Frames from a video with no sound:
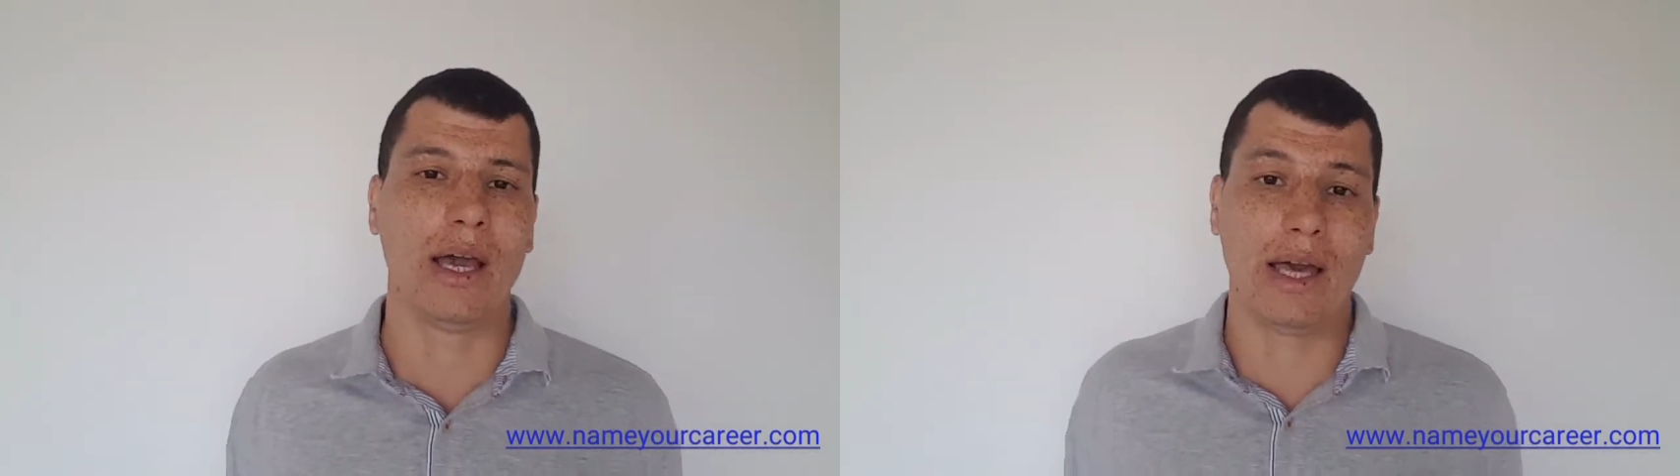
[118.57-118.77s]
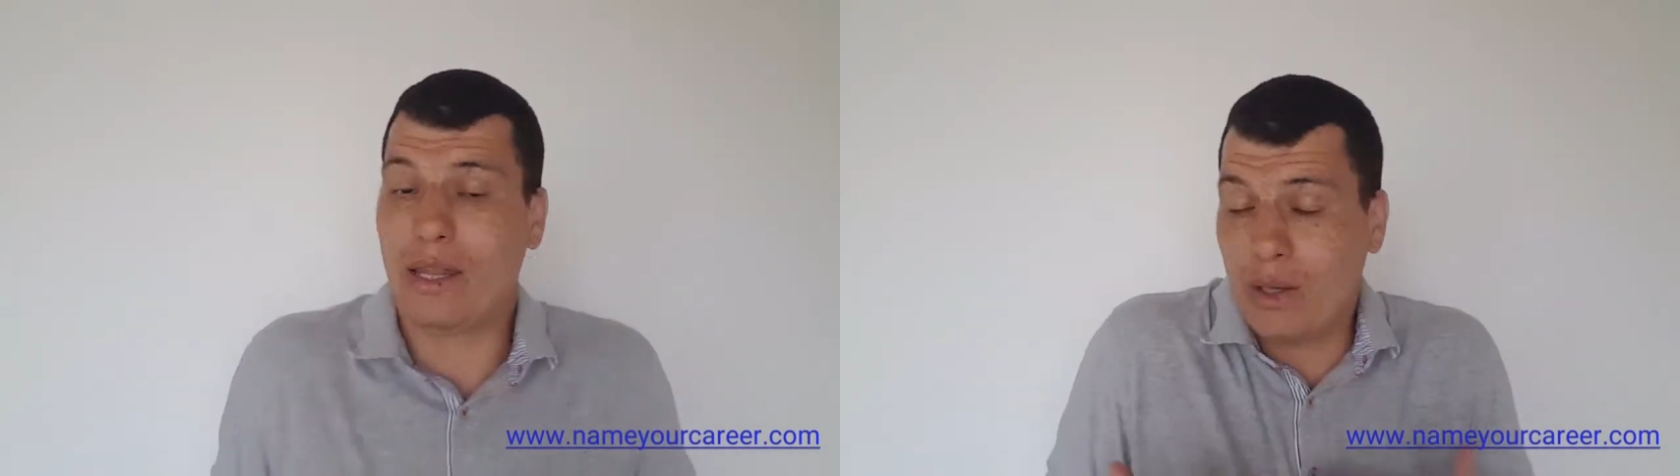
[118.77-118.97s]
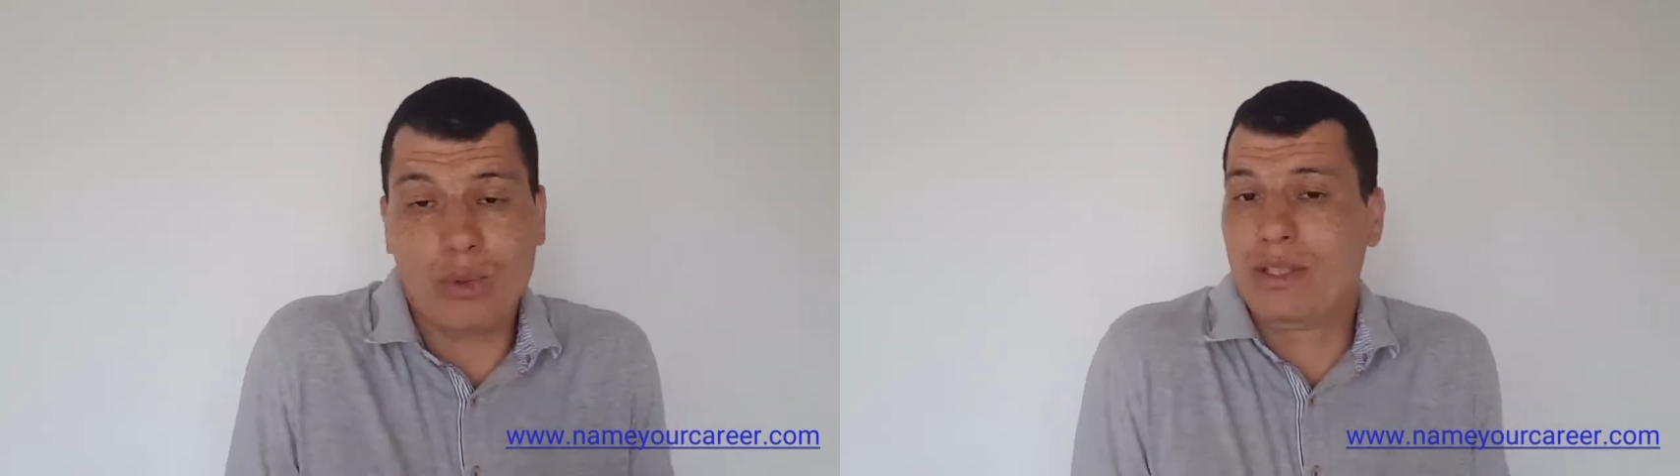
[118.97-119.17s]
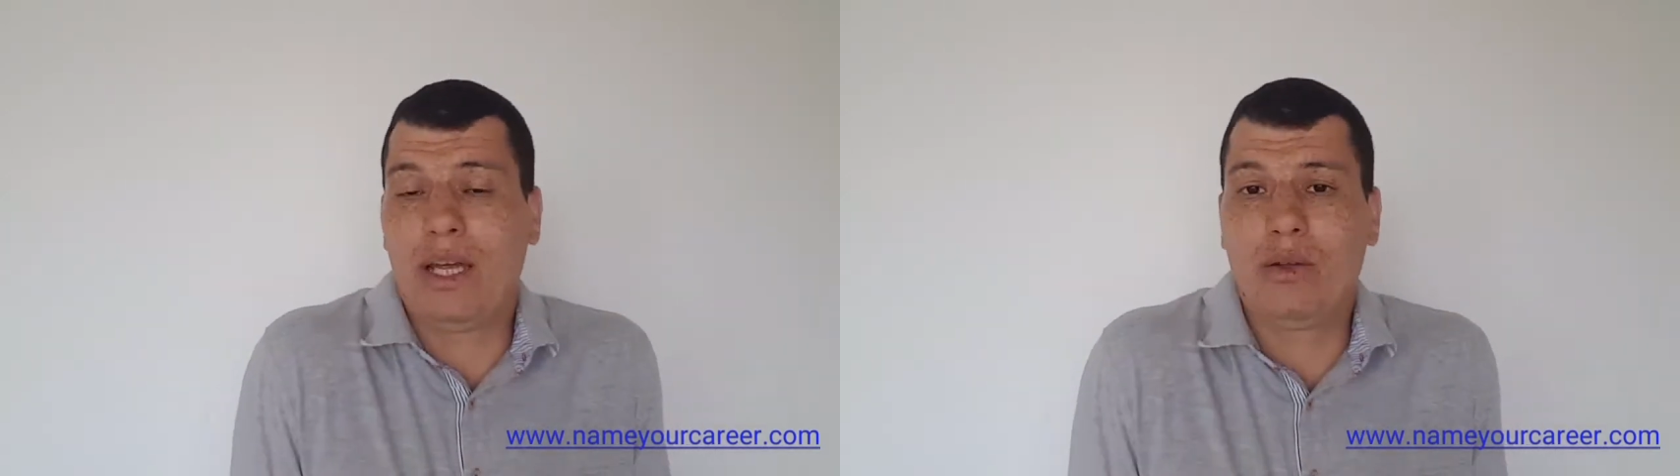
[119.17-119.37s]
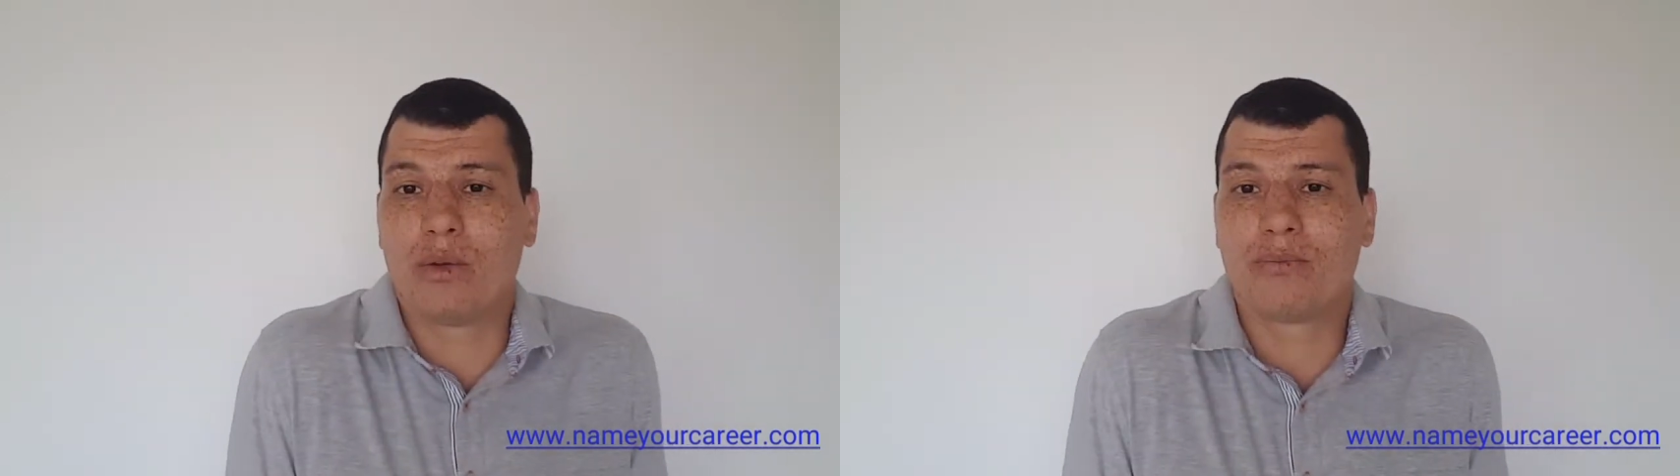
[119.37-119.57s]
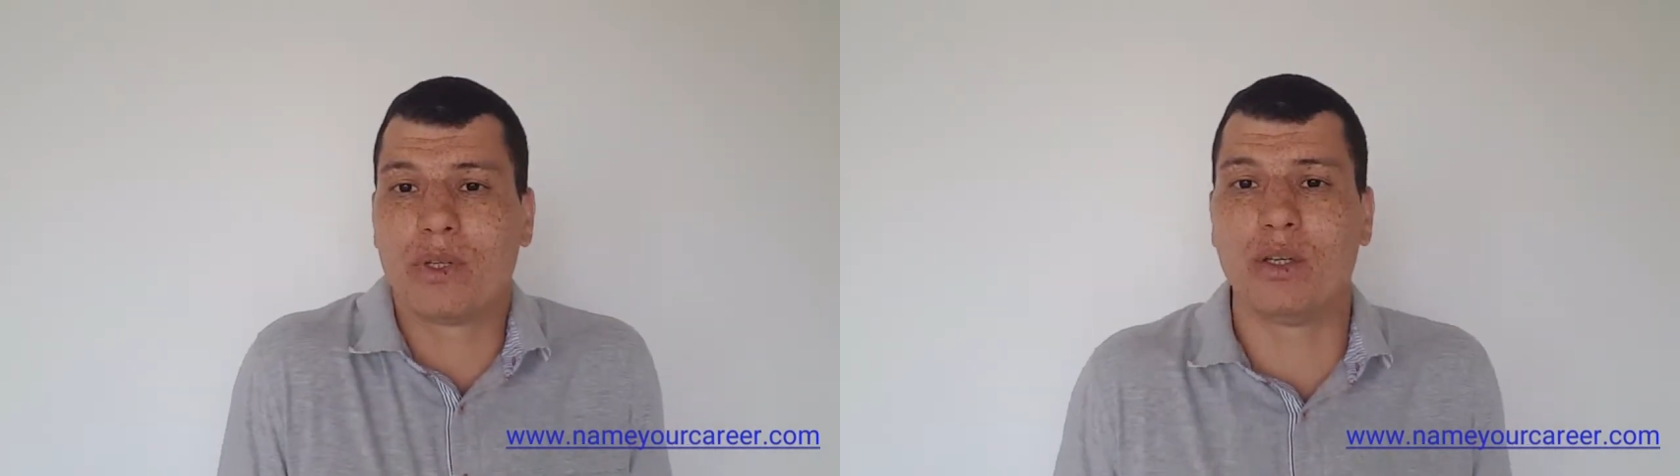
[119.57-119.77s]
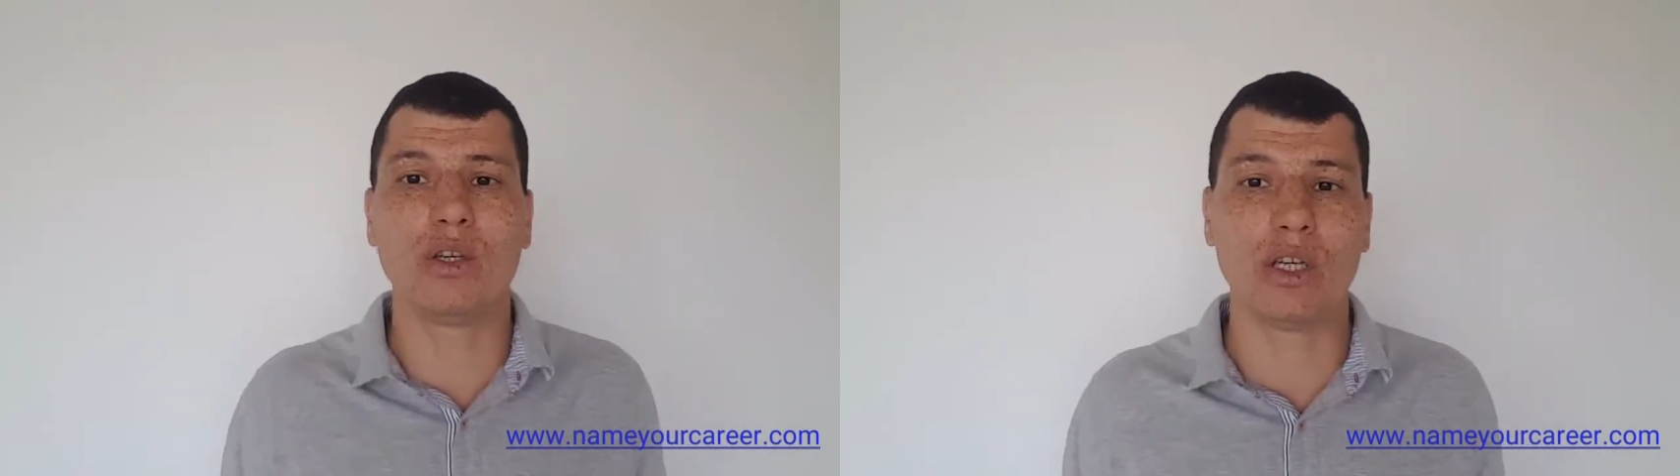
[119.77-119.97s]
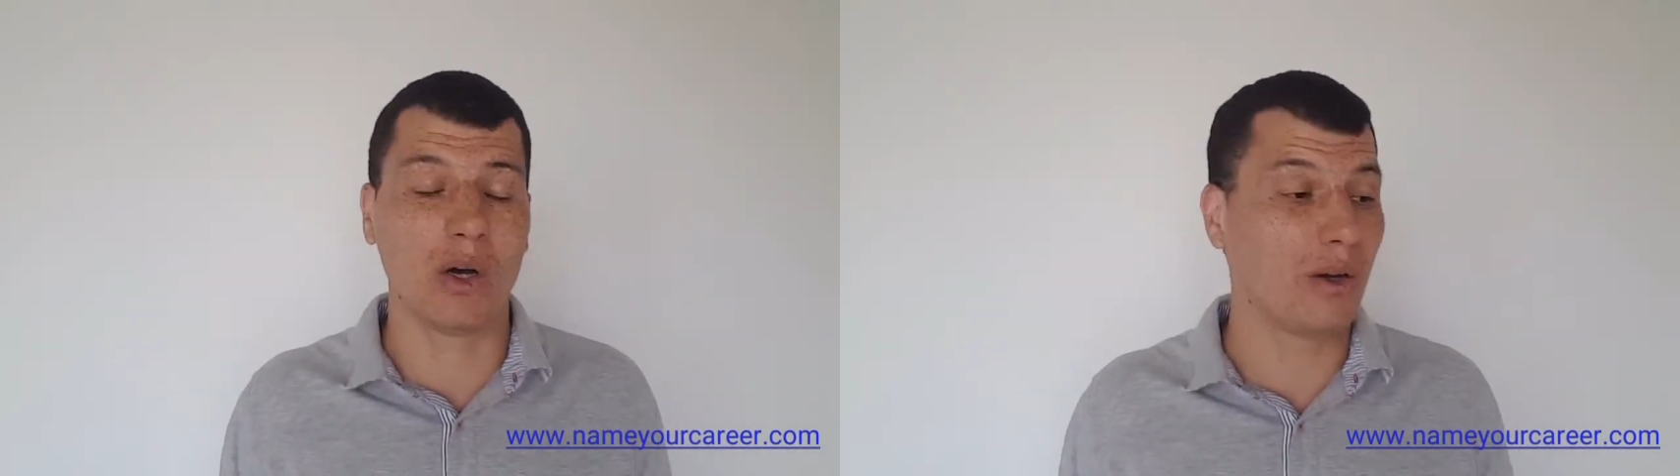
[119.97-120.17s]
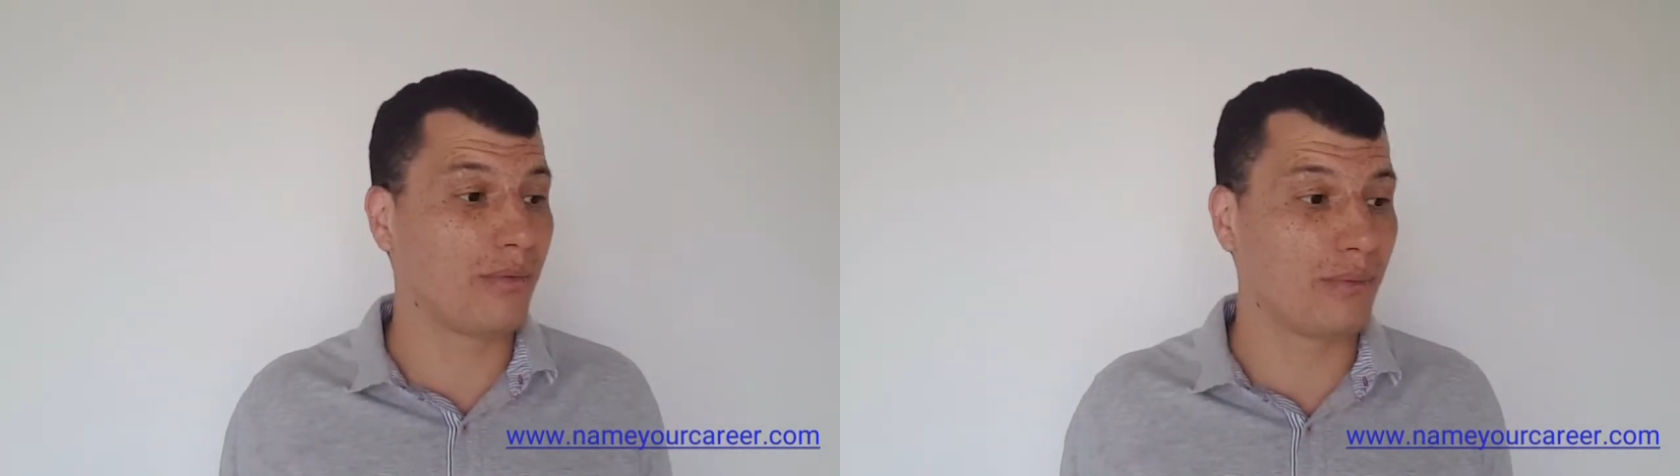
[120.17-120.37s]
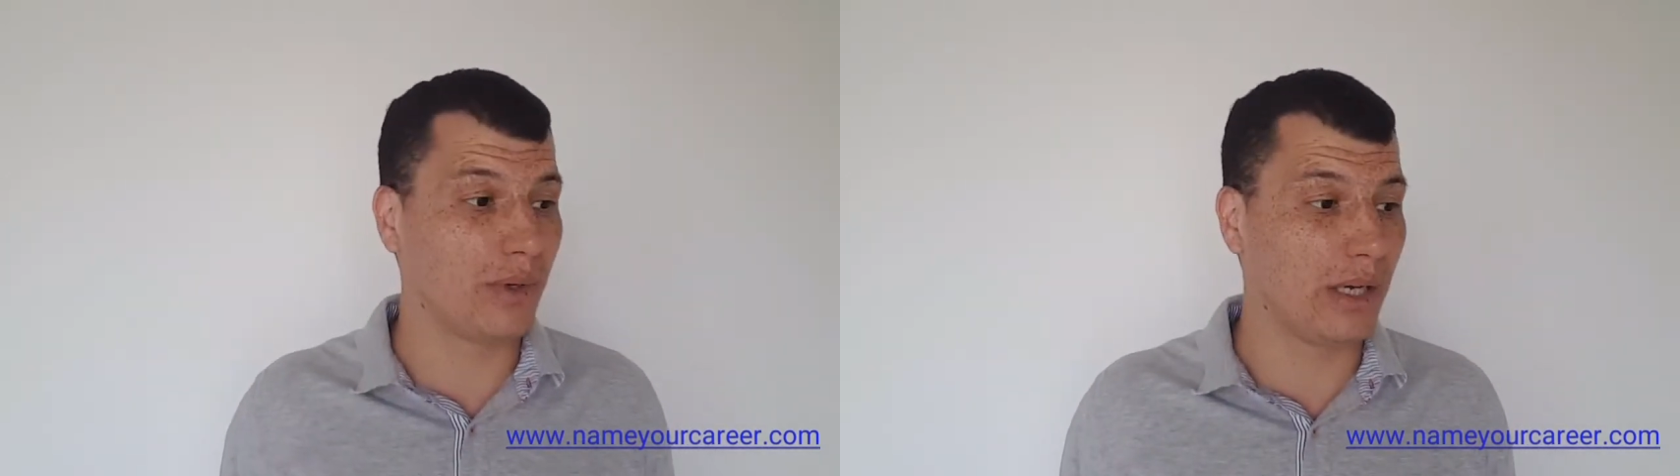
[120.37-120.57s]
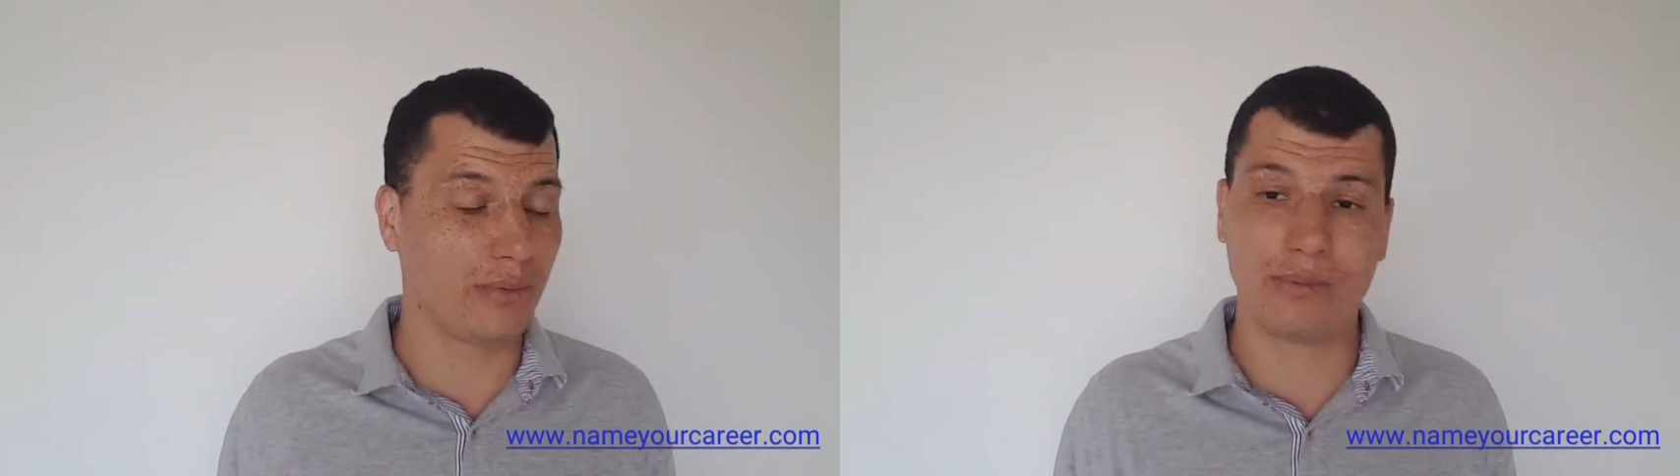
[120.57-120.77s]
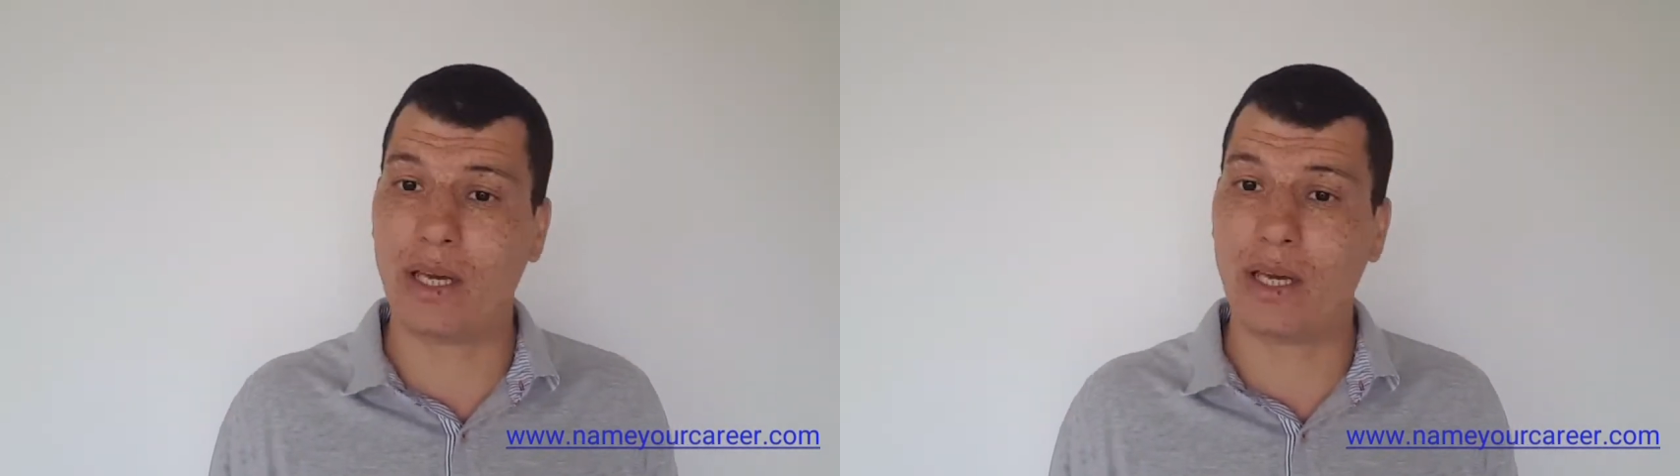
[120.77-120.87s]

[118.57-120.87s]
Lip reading: And they will tell you, if